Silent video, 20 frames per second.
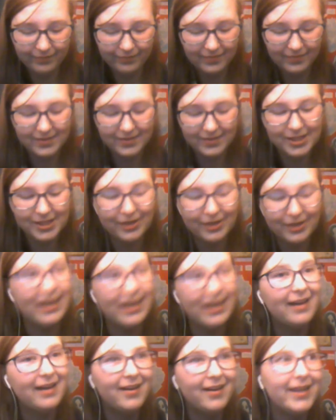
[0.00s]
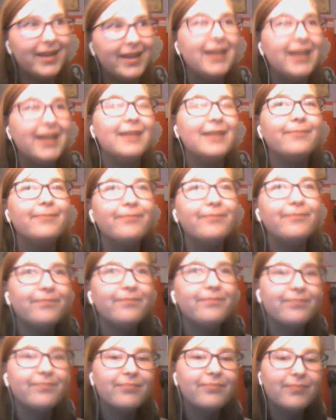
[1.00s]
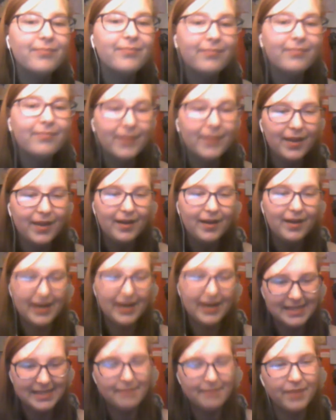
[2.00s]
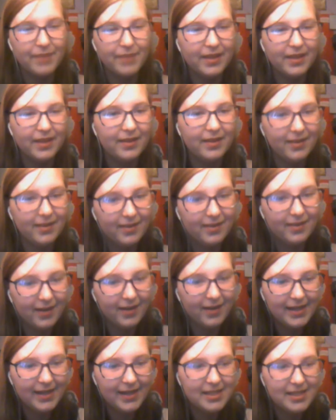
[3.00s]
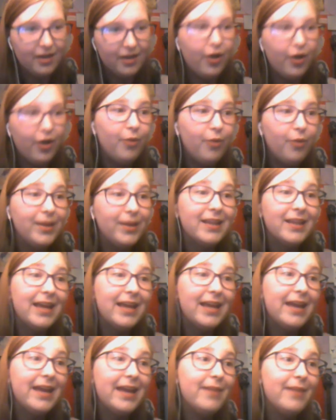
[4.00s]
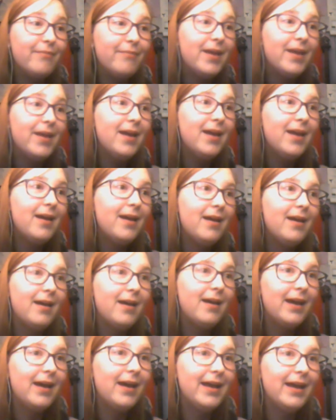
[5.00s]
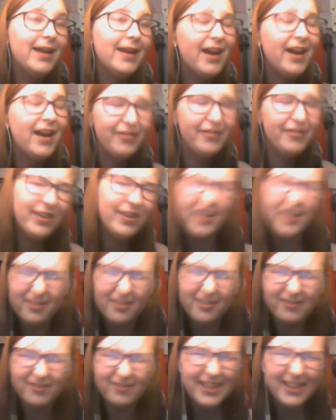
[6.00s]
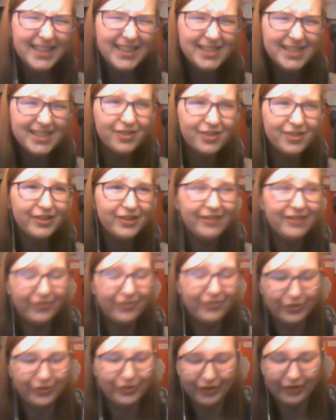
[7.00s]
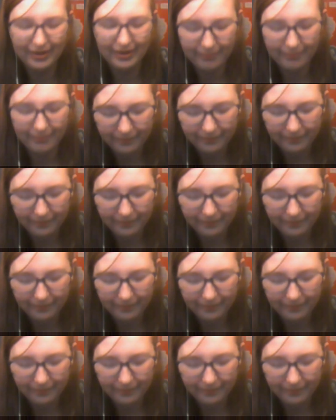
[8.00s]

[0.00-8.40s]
So yeah, I sympathise a lot with him, and I feel really sorry for him.